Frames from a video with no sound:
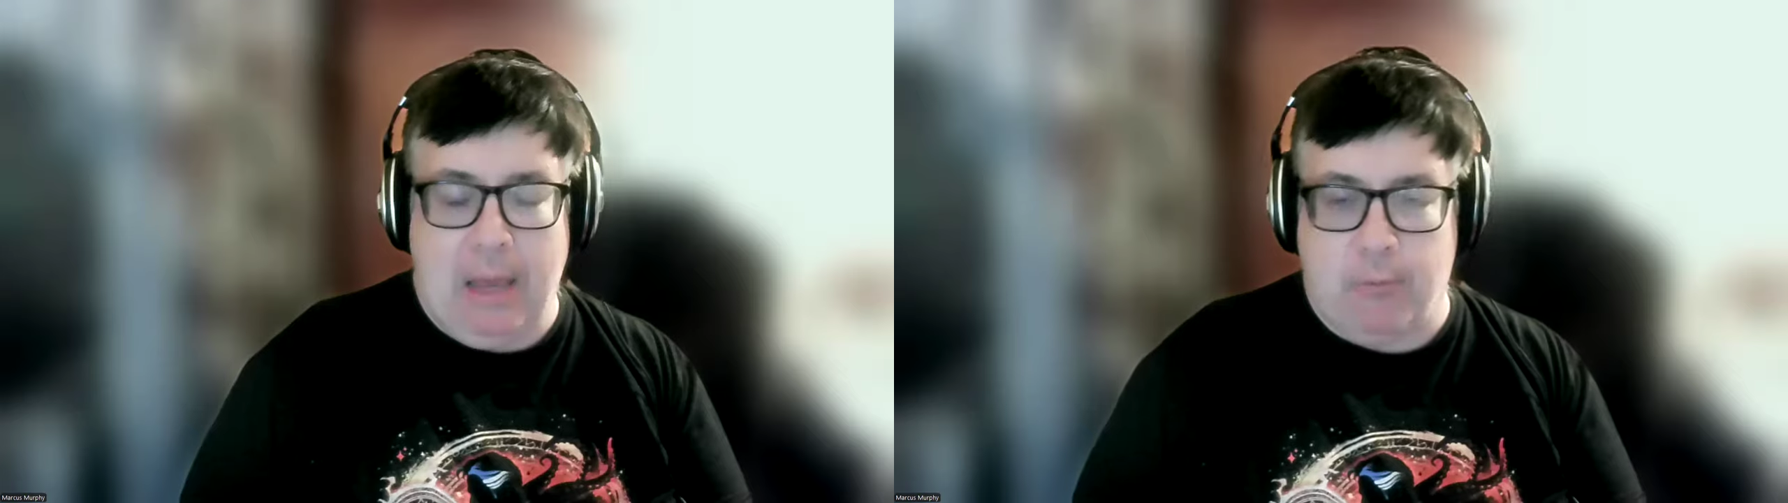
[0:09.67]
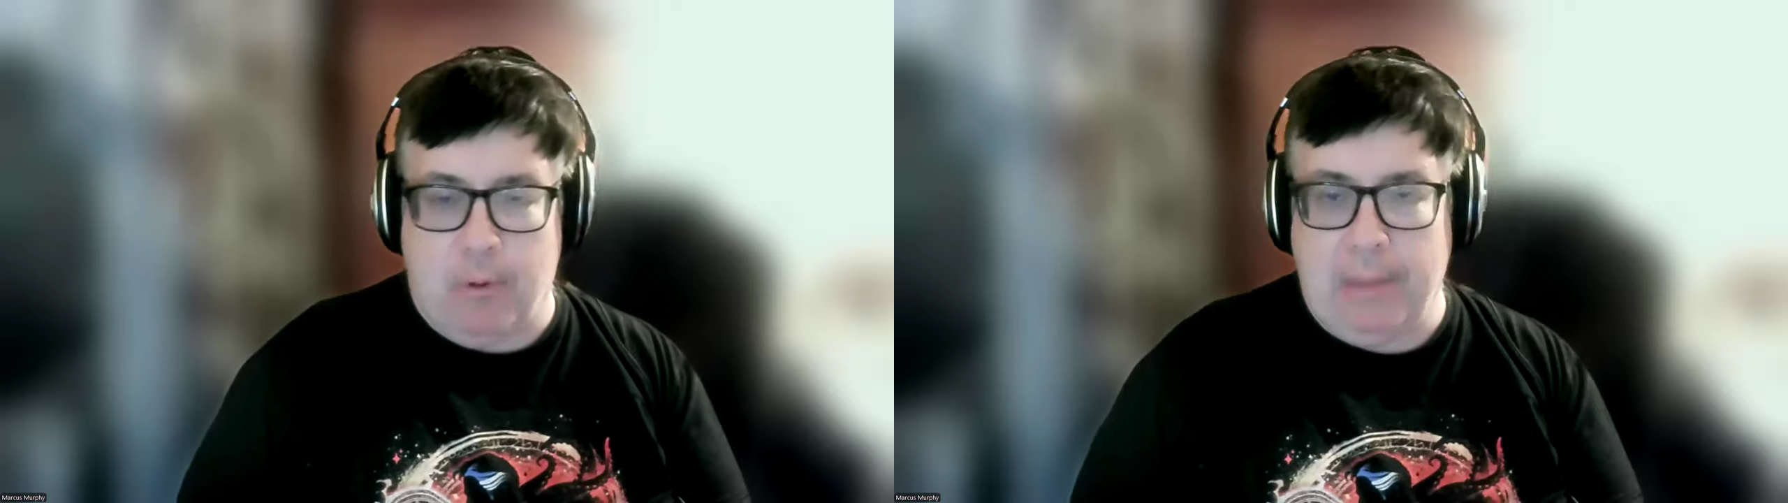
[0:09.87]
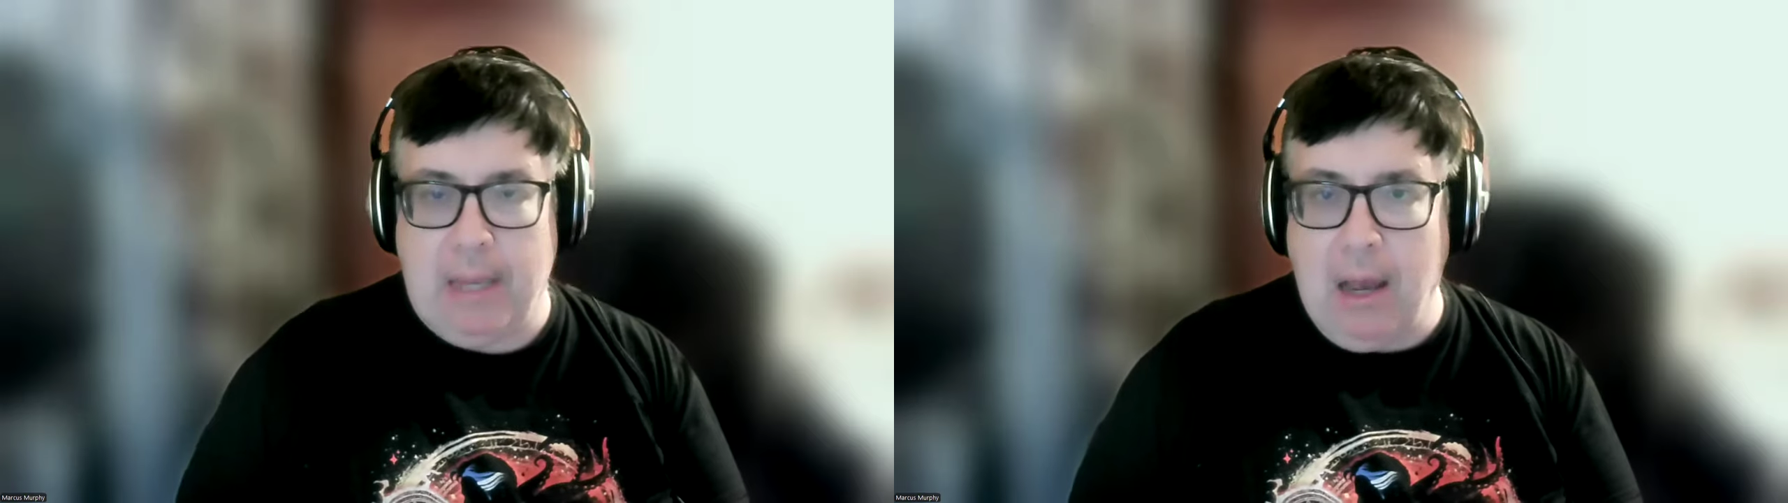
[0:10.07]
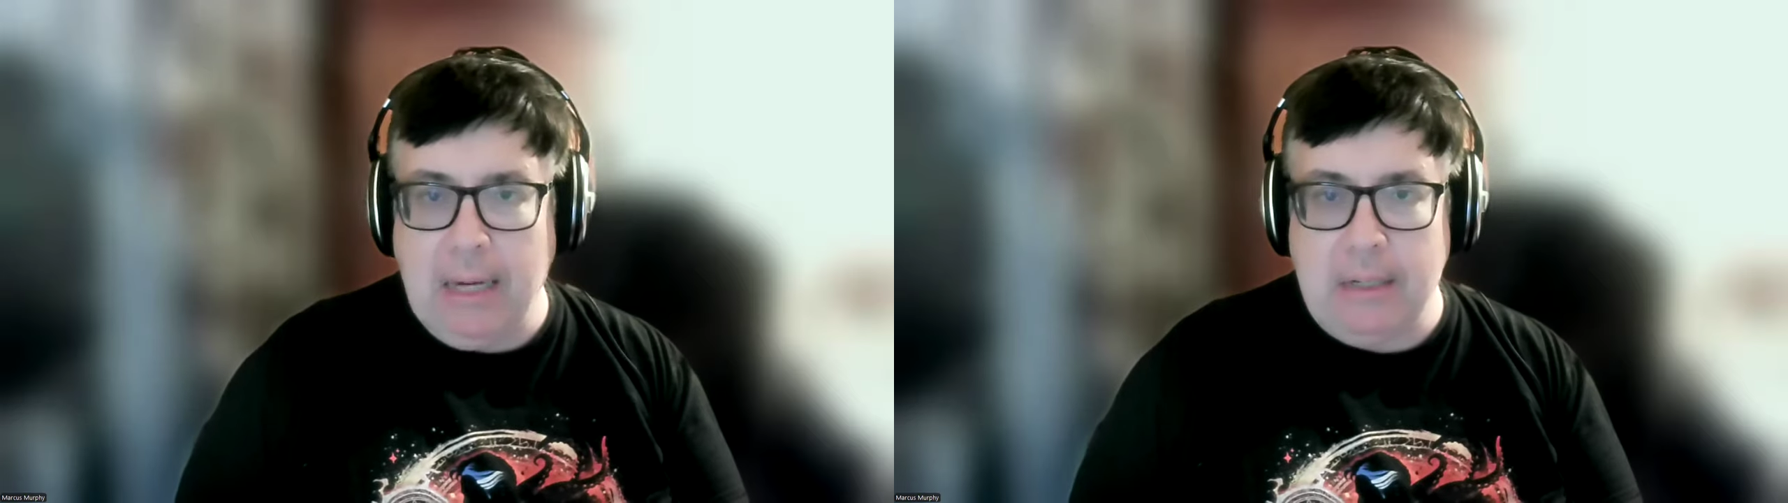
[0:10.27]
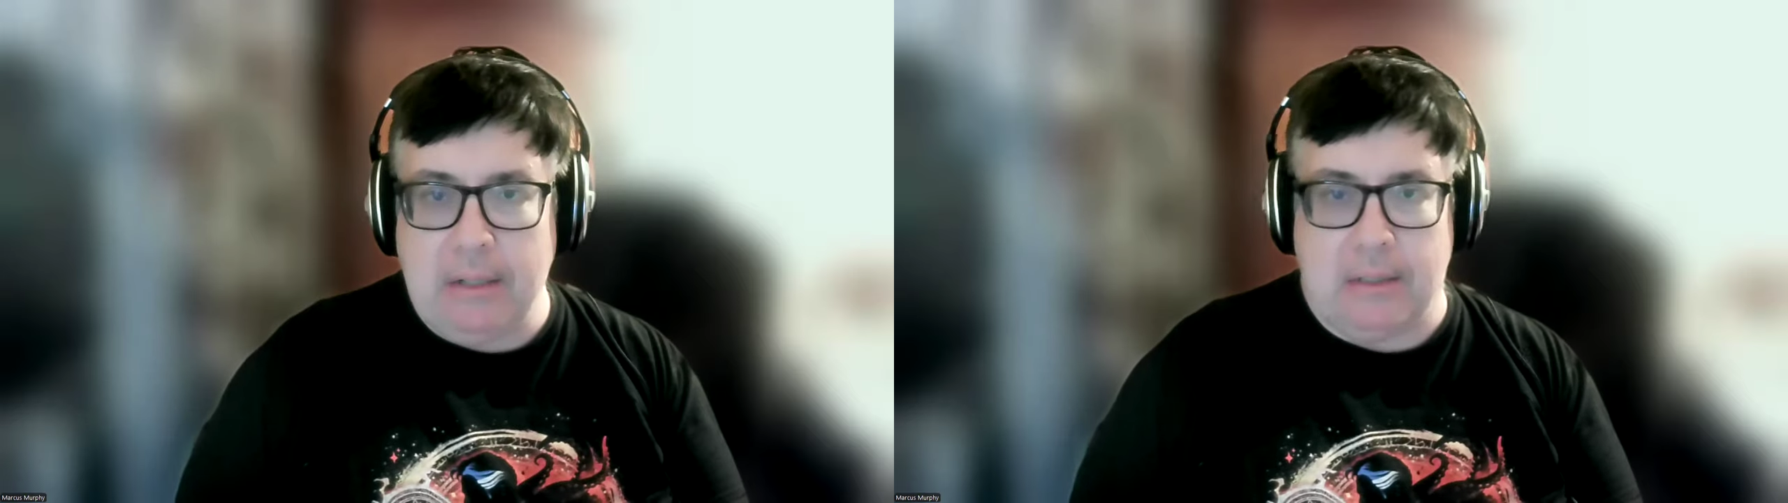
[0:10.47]
from the
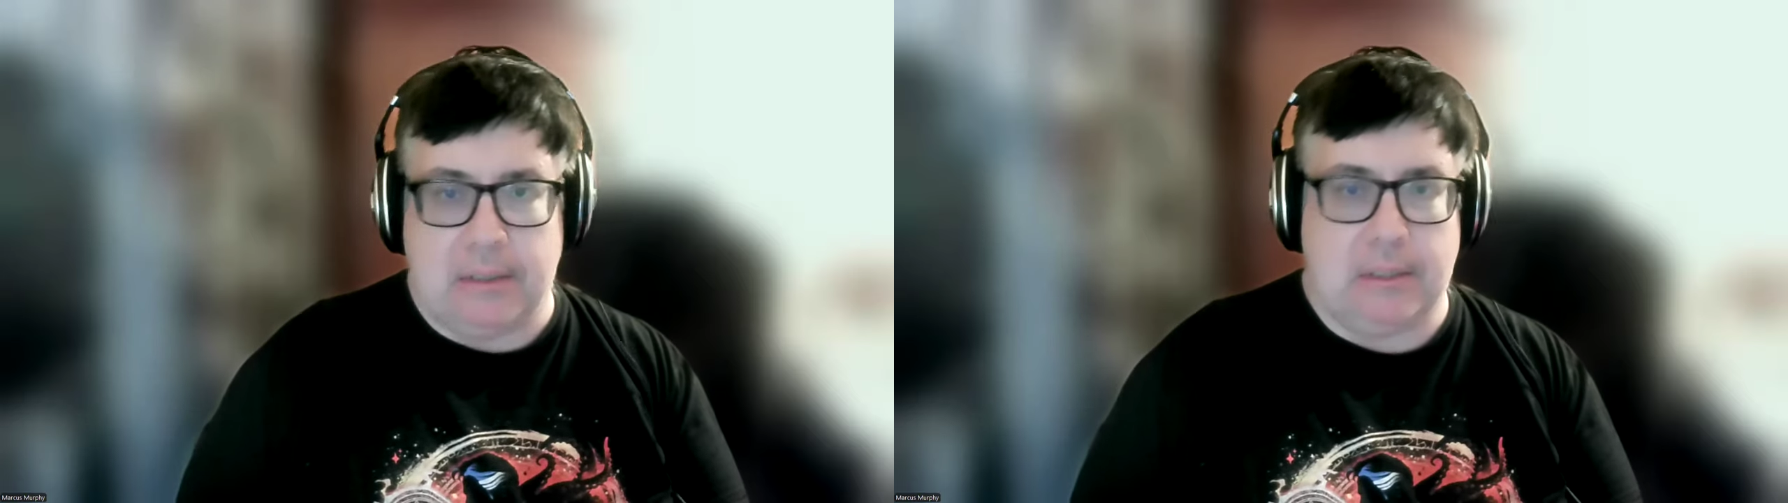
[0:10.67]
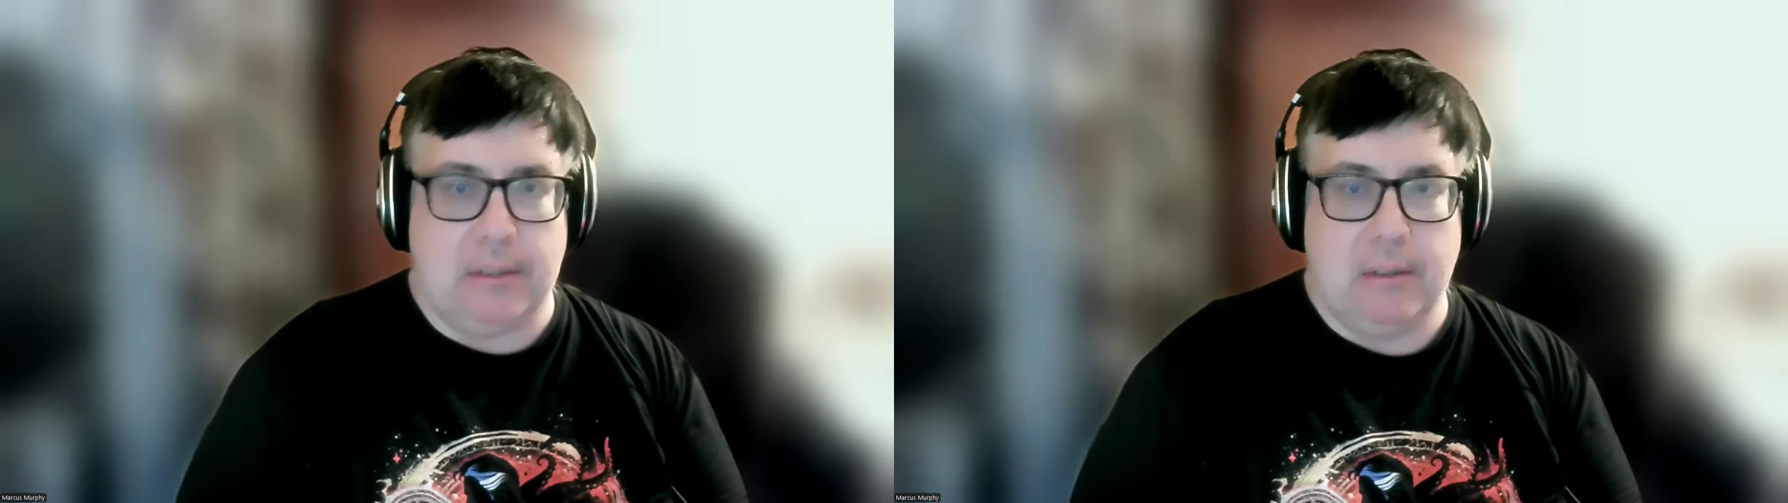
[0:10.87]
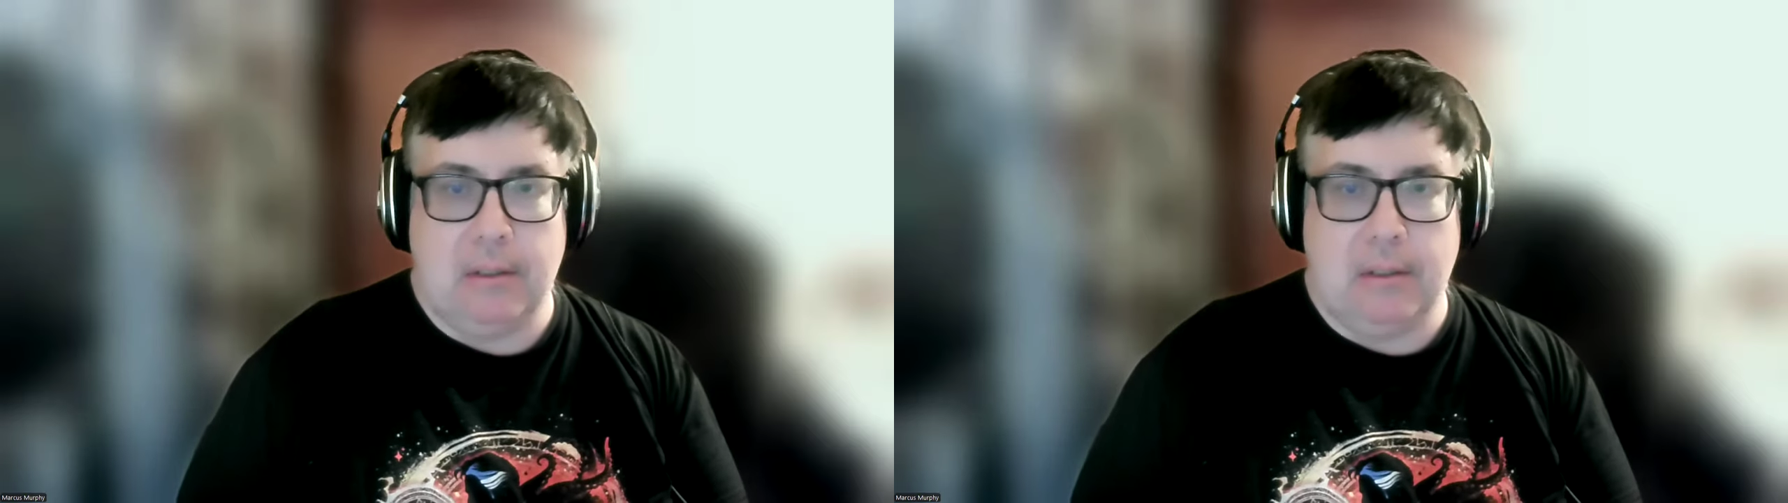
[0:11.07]
islanders.